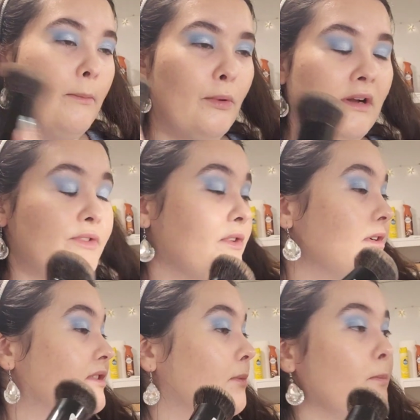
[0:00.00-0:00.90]
Bronzer
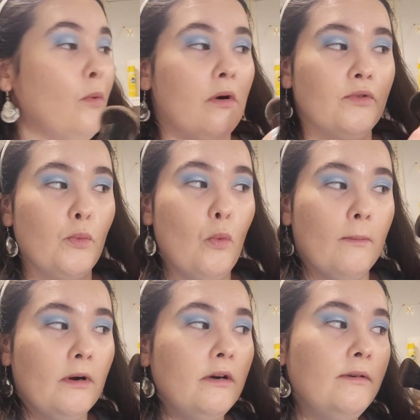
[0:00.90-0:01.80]
is more on the
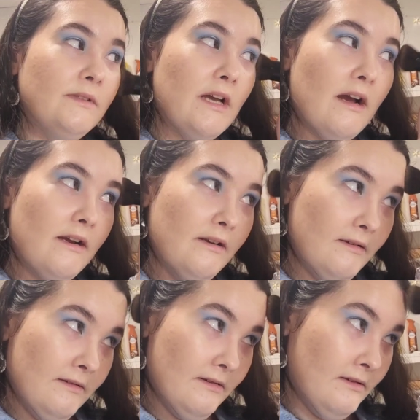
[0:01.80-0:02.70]
warmer side
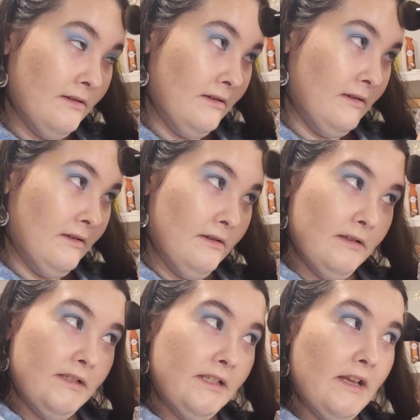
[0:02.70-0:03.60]

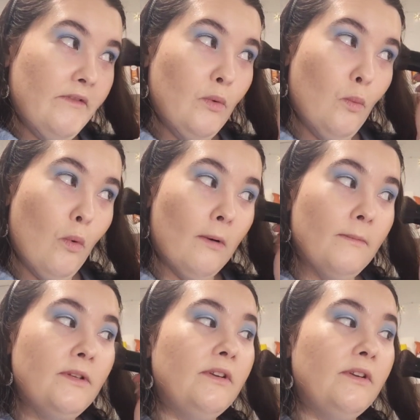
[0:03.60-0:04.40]
to give you warmth to your